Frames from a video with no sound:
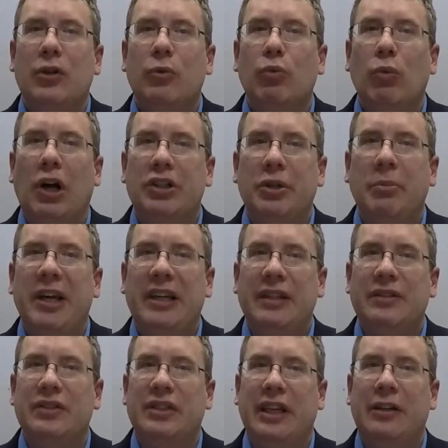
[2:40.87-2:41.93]
While you may
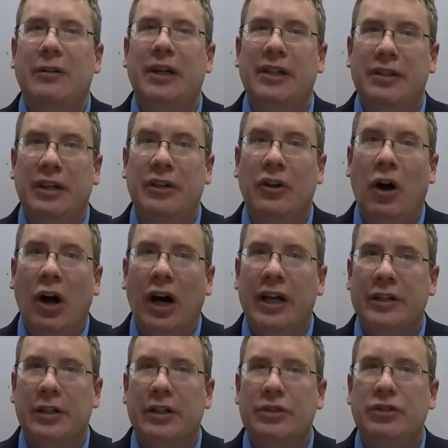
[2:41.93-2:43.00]
consider it an
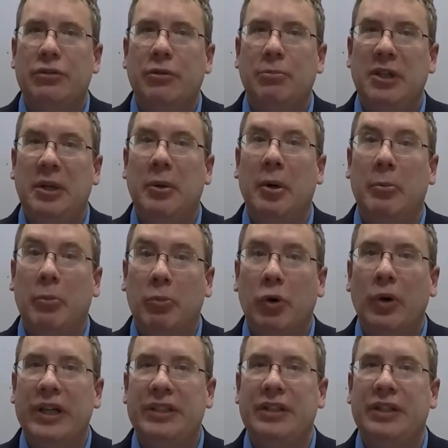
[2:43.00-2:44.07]
honor to be
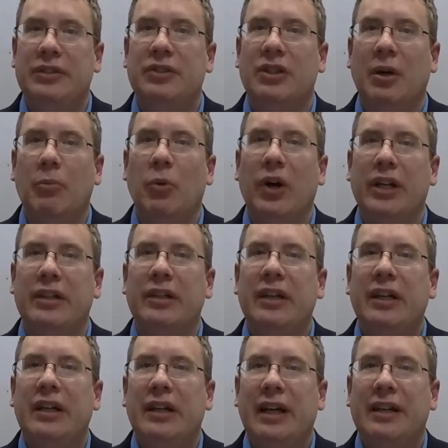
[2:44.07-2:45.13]
appointing someone
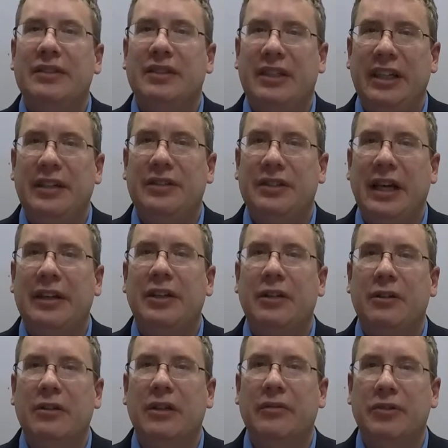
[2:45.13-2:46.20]
as the
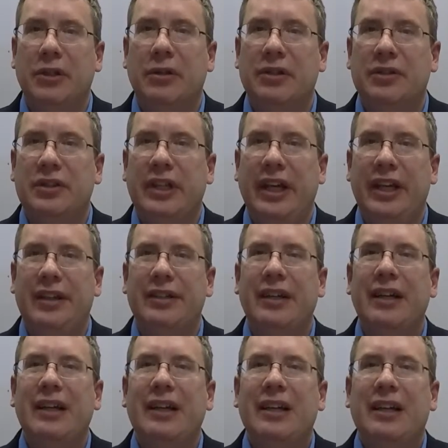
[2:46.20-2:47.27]
executor of your estate,
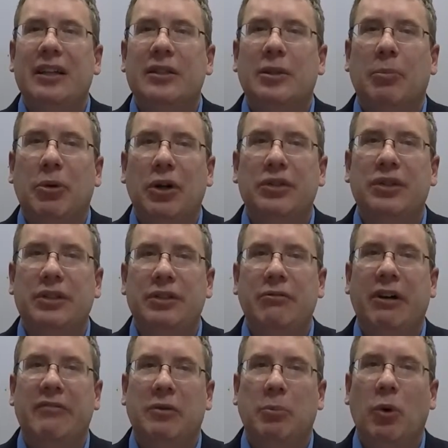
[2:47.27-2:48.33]
the person you
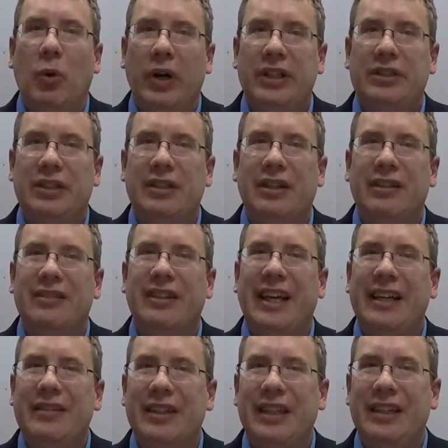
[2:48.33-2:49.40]
have appointed
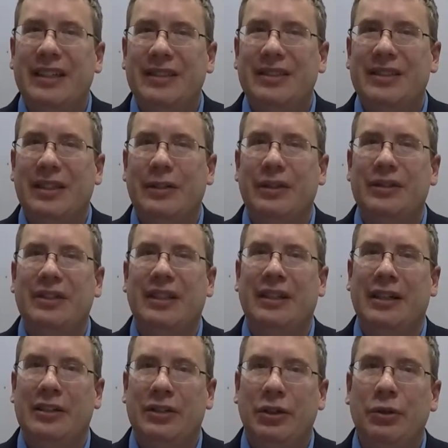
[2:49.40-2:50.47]
likely considers it
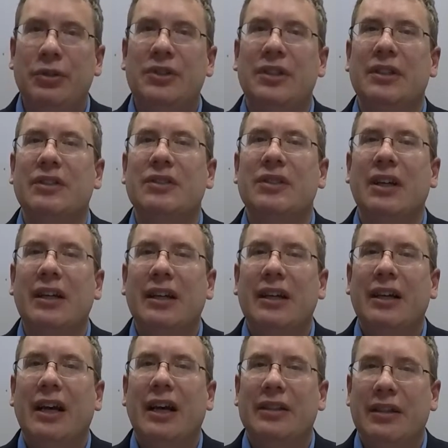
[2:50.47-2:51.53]
a nuisance
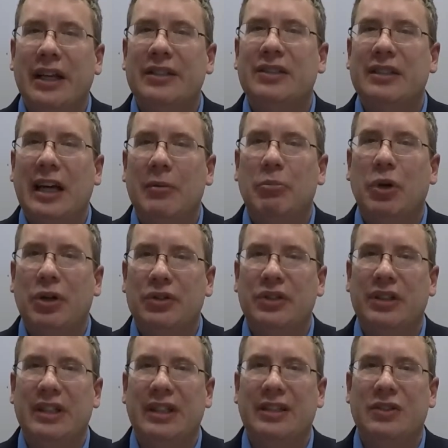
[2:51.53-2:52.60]
unless that
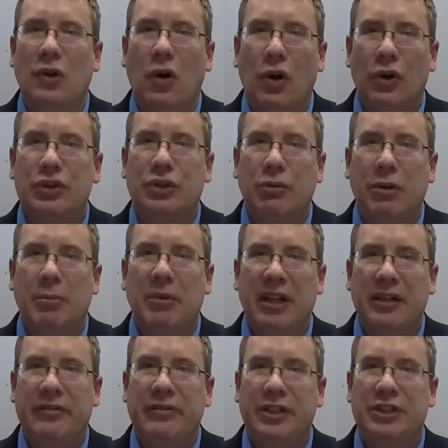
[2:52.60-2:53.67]
person is also a
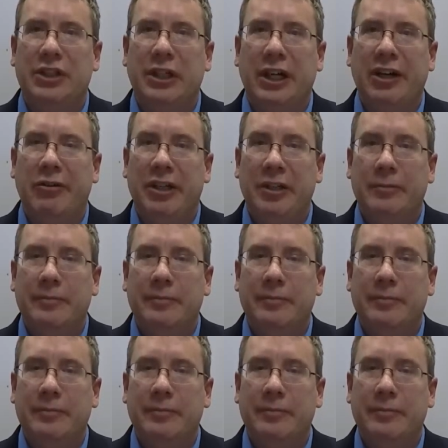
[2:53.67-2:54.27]
beneficiary.